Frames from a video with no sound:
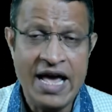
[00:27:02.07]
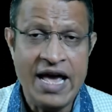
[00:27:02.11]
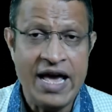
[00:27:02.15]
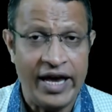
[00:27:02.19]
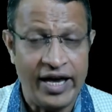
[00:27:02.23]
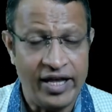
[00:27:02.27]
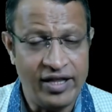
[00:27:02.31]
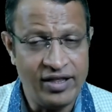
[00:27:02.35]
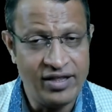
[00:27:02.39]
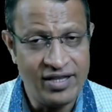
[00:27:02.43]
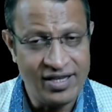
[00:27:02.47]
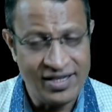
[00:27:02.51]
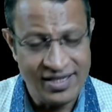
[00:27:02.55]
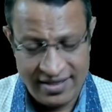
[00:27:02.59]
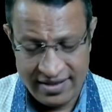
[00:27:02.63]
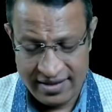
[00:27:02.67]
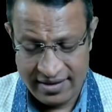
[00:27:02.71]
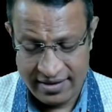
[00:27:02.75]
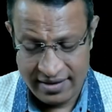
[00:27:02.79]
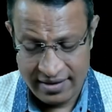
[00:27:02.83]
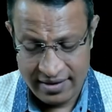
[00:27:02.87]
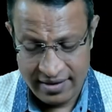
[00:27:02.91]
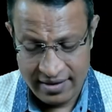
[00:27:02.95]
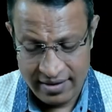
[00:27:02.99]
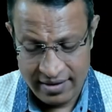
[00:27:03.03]
In this
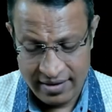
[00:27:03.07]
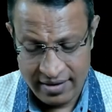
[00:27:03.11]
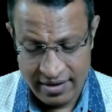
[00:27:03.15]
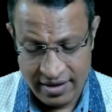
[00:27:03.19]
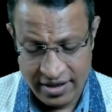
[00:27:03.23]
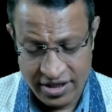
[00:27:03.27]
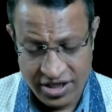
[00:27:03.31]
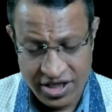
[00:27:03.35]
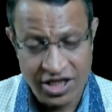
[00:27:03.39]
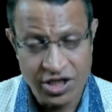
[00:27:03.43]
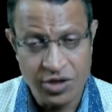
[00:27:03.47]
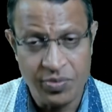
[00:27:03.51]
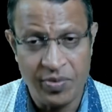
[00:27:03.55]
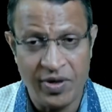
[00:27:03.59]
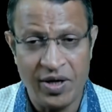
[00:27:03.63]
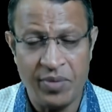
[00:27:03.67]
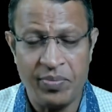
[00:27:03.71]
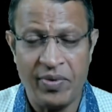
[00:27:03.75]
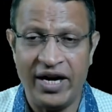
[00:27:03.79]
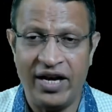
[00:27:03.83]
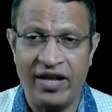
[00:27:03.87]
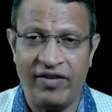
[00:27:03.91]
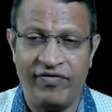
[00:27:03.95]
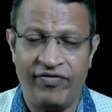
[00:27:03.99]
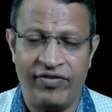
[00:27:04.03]
judgment, my
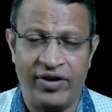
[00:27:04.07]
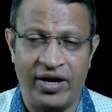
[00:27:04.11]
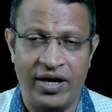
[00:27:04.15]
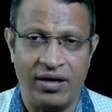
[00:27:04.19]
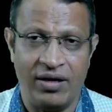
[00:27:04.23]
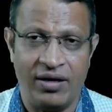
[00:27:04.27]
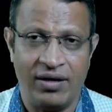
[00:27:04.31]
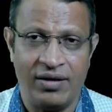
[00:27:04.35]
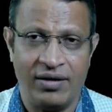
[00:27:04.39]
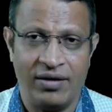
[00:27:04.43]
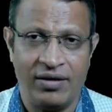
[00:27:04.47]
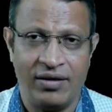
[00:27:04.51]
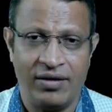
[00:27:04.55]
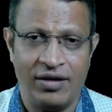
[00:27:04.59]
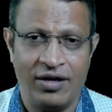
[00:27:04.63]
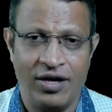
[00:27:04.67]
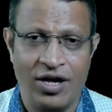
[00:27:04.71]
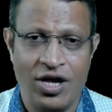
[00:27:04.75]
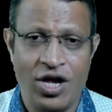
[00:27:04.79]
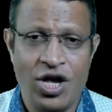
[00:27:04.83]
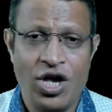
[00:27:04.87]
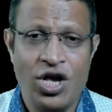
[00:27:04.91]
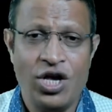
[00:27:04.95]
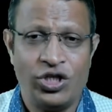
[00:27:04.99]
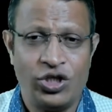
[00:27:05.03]
dear friend.
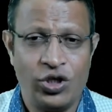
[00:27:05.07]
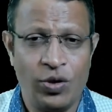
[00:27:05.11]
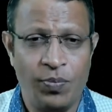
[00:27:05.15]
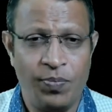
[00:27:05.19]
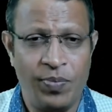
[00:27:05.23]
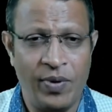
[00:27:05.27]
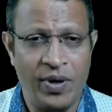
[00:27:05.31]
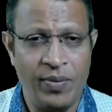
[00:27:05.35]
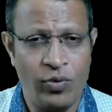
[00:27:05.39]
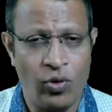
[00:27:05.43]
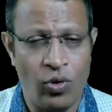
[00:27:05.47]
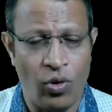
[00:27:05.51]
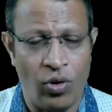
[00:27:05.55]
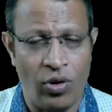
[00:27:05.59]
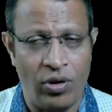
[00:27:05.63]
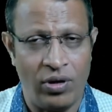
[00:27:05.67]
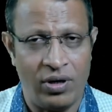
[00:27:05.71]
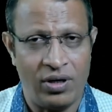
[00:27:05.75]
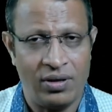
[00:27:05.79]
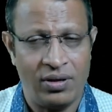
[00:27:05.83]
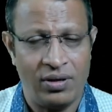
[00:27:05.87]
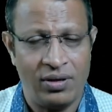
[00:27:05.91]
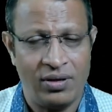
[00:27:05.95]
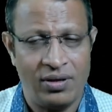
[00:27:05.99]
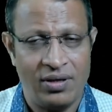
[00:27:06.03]
Supreme Court
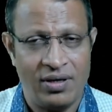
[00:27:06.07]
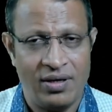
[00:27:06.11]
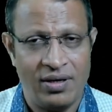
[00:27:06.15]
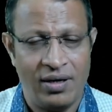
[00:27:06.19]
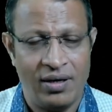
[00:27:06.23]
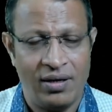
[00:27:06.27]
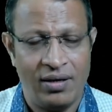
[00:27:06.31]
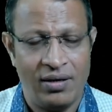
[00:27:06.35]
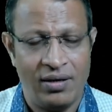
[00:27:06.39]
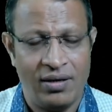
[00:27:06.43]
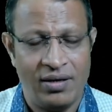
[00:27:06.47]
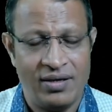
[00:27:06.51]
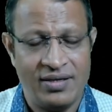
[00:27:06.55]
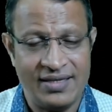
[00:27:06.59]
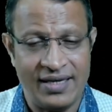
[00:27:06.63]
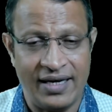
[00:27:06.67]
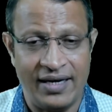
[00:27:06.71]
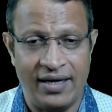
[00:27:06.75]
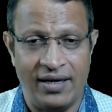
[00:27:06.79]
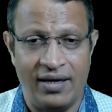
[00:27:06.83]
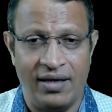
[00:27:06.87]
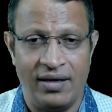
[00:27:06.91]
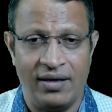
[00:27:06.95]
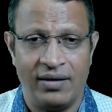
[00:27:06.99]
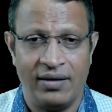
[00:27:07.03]

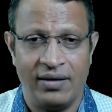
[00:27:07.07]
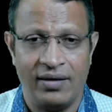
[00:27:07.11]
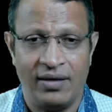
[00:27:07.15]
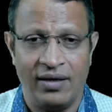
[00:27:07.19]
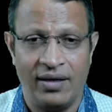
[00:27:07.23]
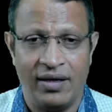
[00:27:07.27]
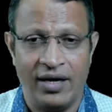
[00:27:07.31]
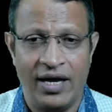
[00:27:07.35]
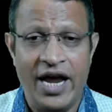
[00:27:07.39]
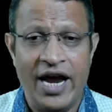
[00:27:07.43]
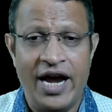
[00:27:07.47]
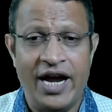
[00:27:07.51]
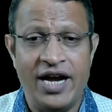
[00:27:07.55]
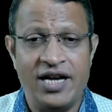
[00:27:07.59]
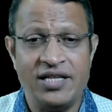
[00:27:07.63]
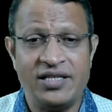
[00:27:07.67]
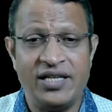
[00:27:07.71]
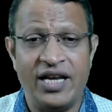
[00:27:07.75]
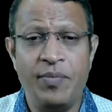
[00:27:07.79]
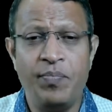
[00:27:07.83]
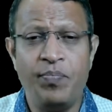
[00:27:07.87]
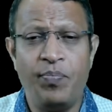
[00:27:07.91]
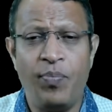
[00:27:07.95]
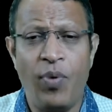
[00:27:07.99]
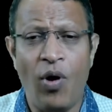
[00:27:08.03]
said it is an
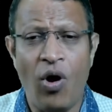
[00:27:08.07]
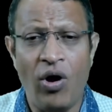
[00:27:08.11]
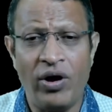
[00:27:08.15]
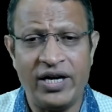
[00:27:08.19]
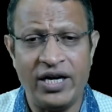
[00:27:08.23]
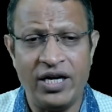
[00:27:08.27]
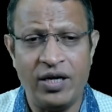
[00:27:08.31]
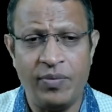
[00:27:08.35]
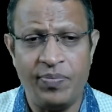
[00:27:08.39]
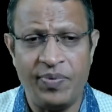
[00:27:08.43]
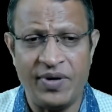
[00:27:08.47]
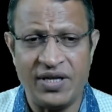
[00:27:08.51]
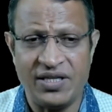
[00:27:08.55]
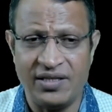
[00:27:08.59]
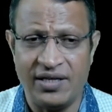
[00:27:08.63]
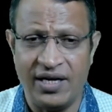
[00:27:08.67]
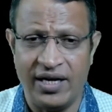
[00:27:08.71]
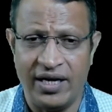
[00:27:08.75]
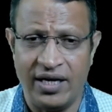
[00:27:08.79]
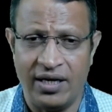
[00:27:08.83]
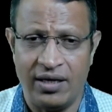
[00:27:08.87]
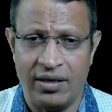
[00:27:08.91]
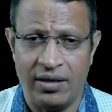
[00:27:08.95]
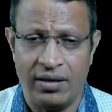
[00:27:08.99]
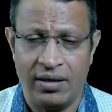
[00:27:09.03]
important
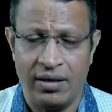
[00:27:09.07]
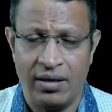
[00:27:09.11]
precedent.